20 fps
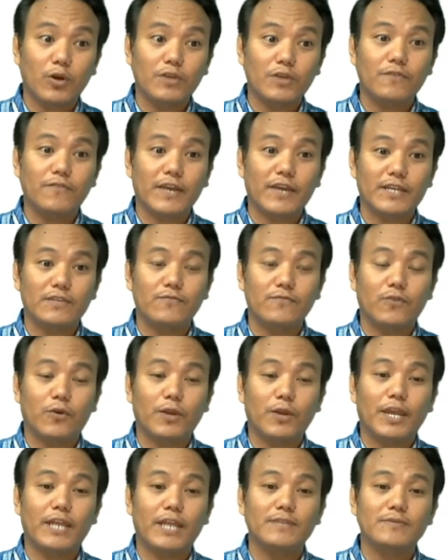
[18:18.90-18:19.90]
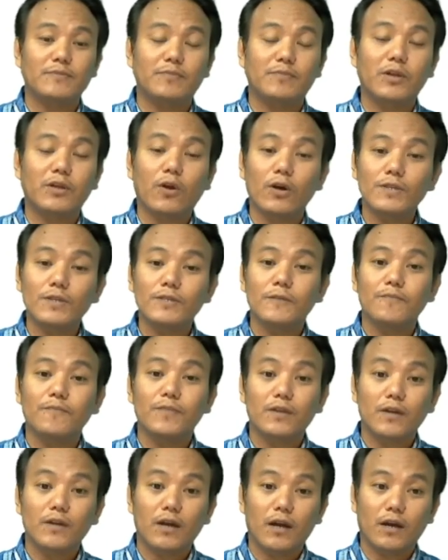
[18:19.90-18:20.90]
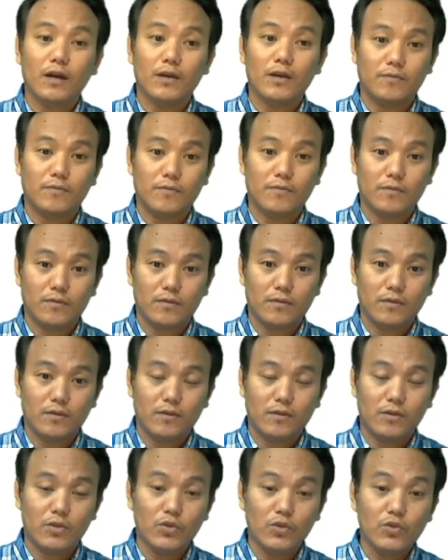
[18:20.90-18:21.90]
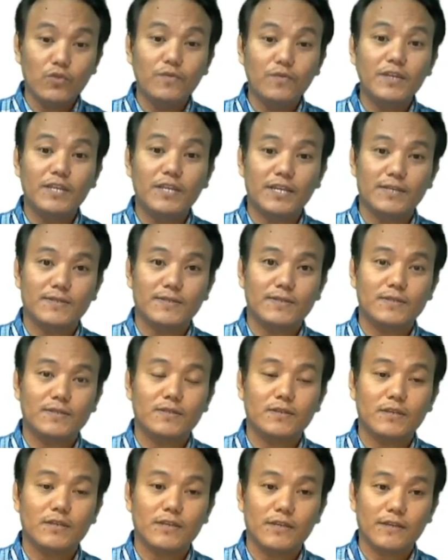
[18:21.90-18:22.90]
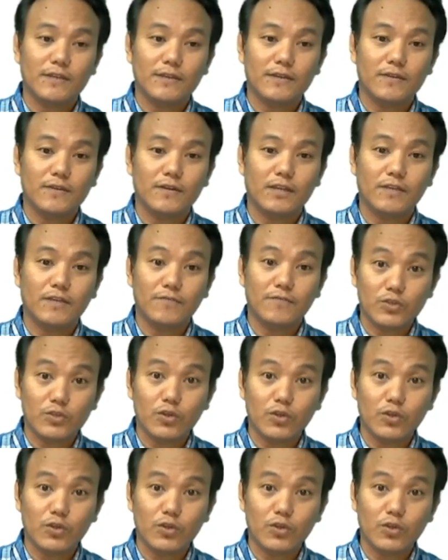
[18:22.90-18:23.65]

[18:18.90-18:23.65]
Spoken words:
factor for organisms because UV rays, right? If the solar